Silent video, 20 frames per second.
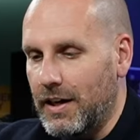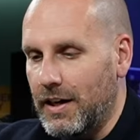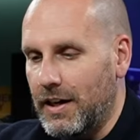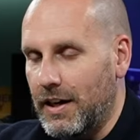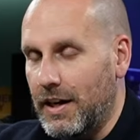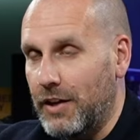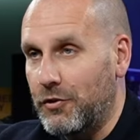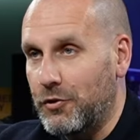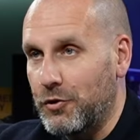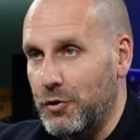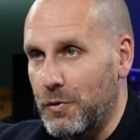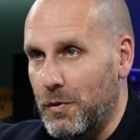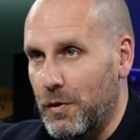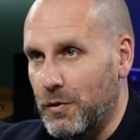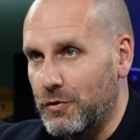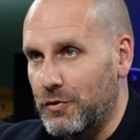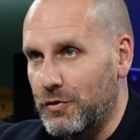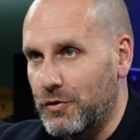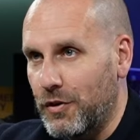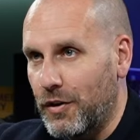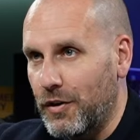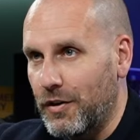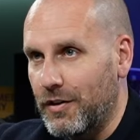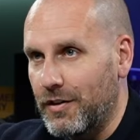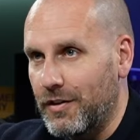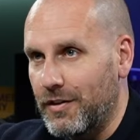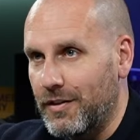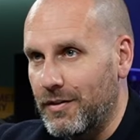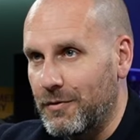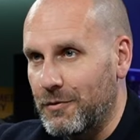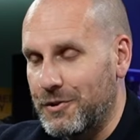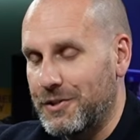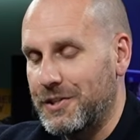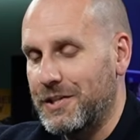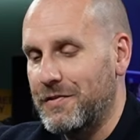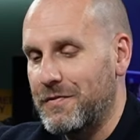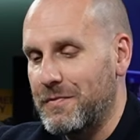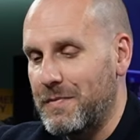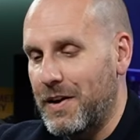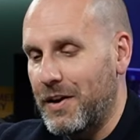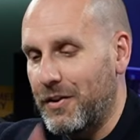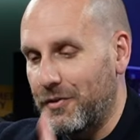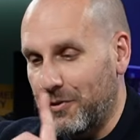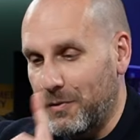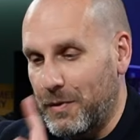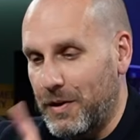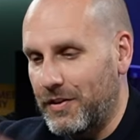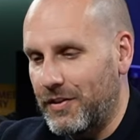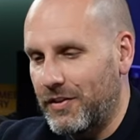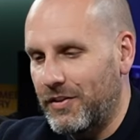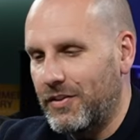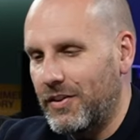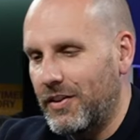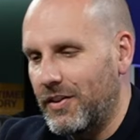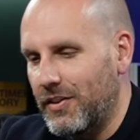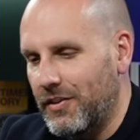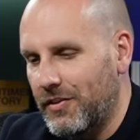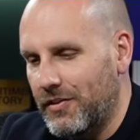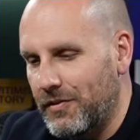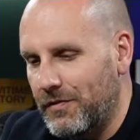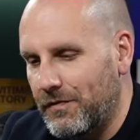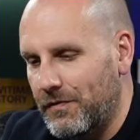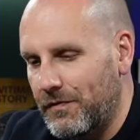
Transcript: it's new old stock, which is even better, so wait till you see this.